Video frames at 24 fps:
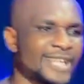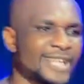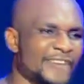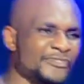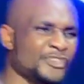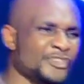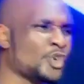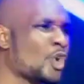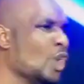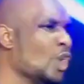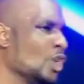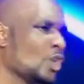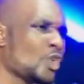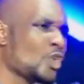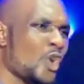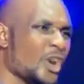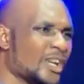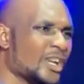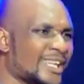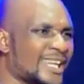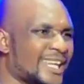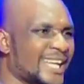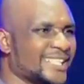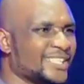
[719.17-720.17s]
Have you go
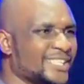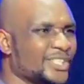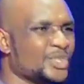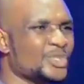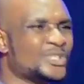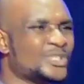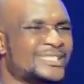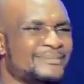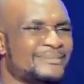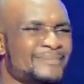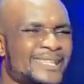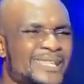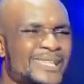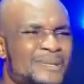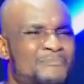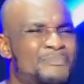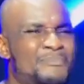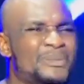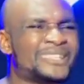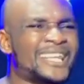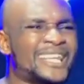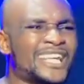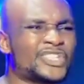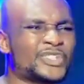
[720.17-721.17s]
online? You see many
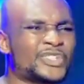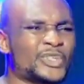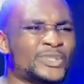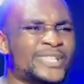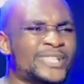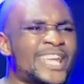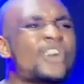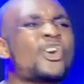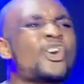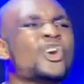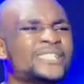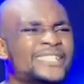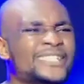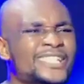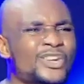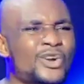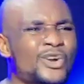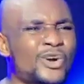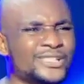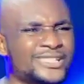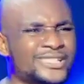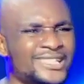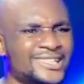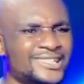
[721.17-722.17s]
bitter souls, they are cursing
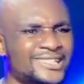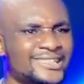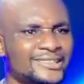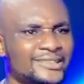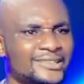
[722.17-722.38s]
God.